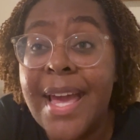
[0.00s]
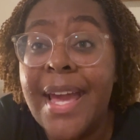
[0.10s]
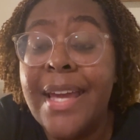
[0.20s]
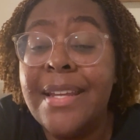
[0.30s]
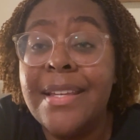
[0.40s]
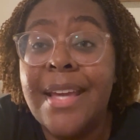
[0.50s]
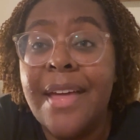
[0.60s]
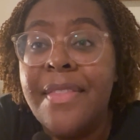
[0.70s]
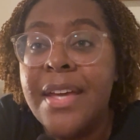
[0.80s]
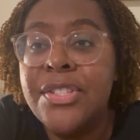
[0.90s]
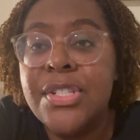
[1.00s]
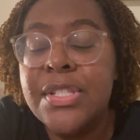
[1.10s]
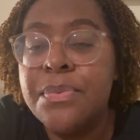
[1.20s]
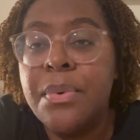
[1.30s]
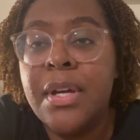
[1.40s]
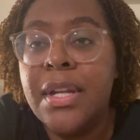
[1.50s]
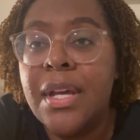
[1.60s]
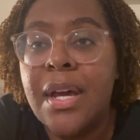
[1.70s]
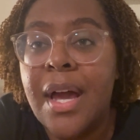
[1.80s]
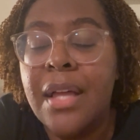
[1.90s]
And yeah, that's just what
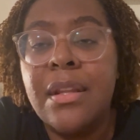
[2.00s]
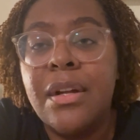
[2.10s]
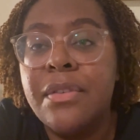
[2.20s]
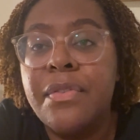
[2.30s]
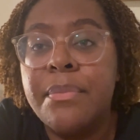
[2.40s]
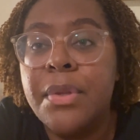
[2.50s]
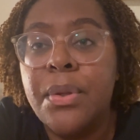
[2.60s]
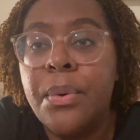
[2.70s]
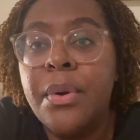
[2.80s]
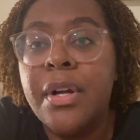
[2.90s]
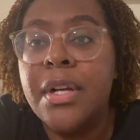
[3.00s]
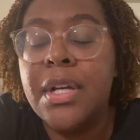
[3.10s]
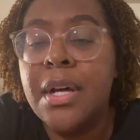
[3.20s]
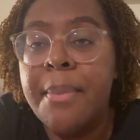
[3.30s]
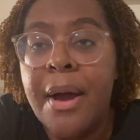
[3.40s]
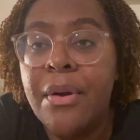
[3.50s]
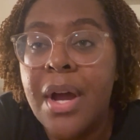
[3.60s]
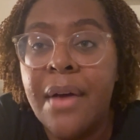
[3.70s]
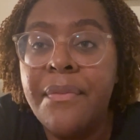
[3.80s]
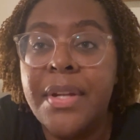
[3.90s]
I learned from the Lord about
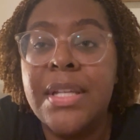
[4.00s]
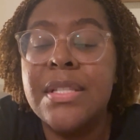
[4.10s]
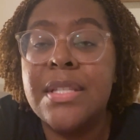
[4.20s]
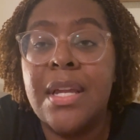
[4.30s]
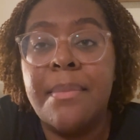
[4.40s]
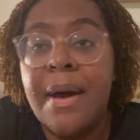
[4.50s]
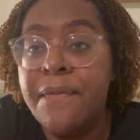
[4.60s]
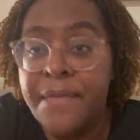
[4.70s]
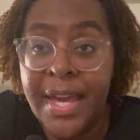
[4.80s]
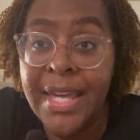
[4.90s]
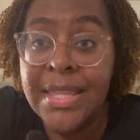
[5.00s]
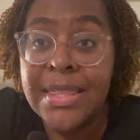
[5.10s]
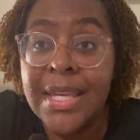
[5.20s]
confidence and about faith.